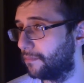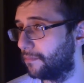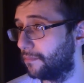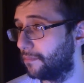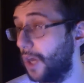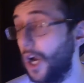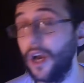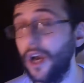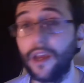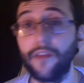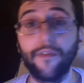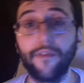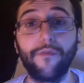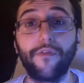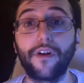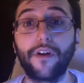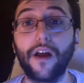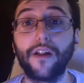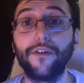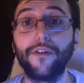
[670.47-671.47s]
I even
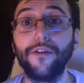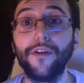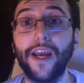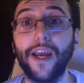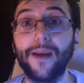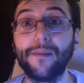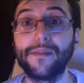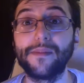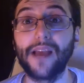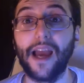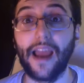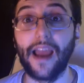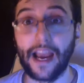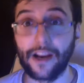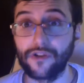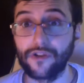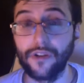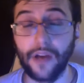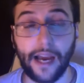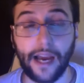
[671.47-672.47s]
forgot their names.
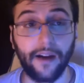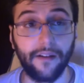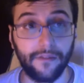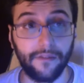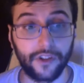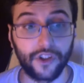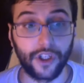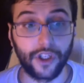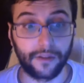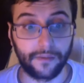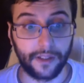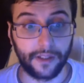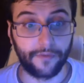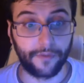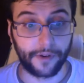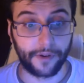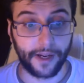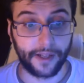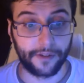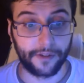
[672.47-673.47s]
I legit did
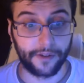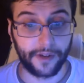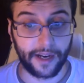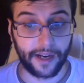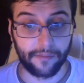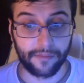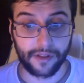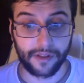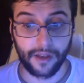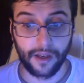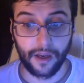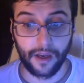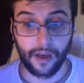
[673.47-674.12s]
forget their names.